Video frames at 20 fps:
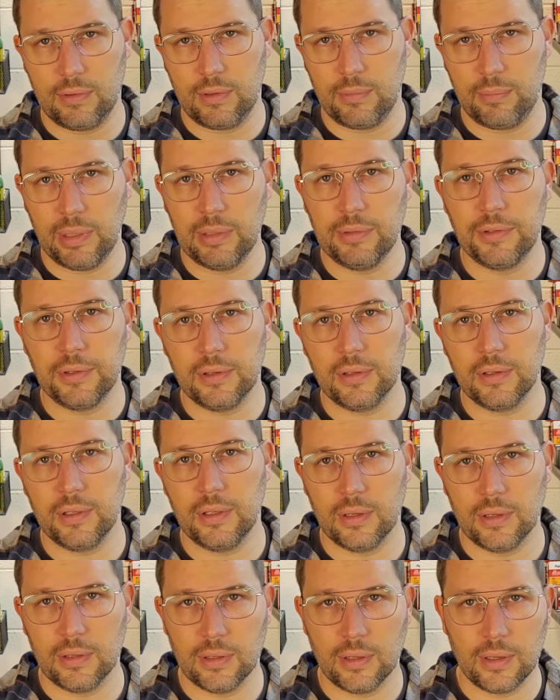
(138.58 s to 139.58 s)
basically
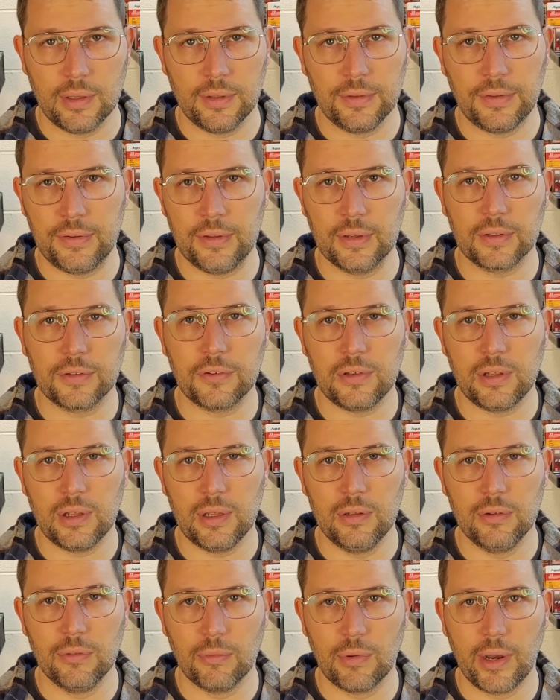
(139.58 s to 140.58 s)
a
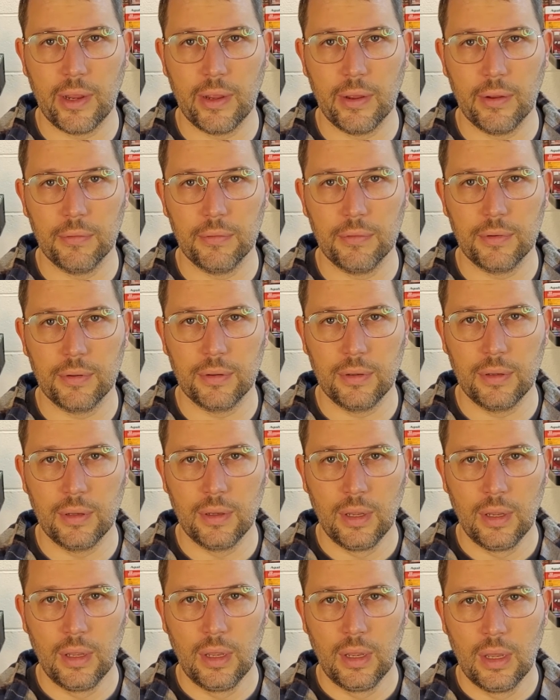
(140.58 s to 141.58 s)
16 round
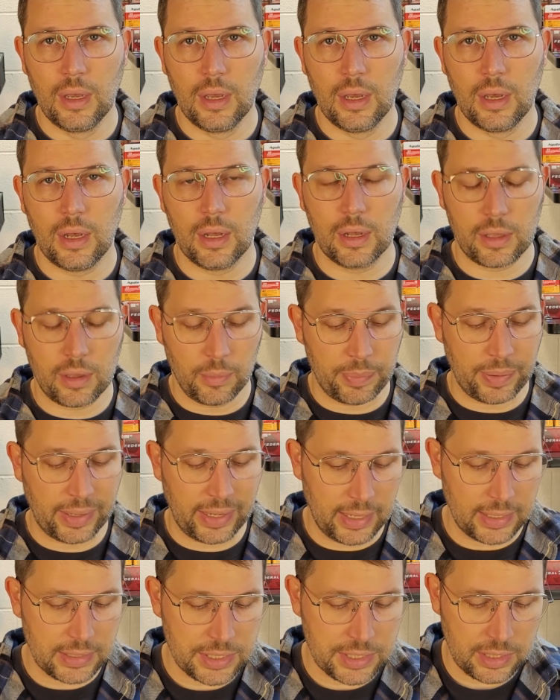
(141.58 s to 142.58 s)

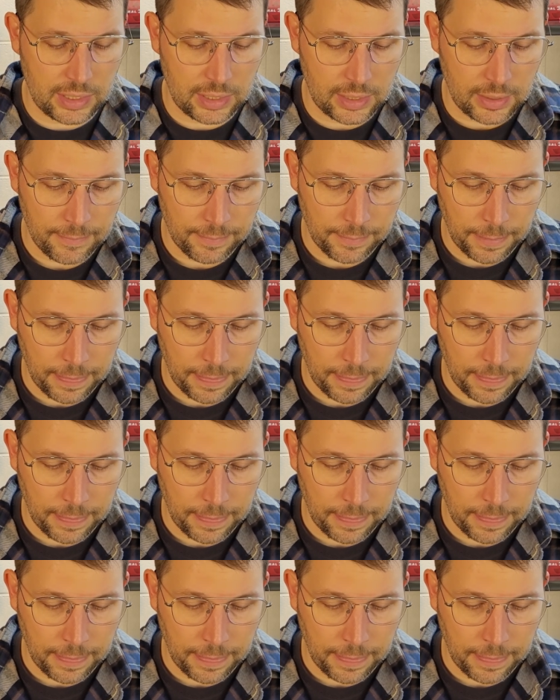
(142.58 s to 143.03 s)
capacity.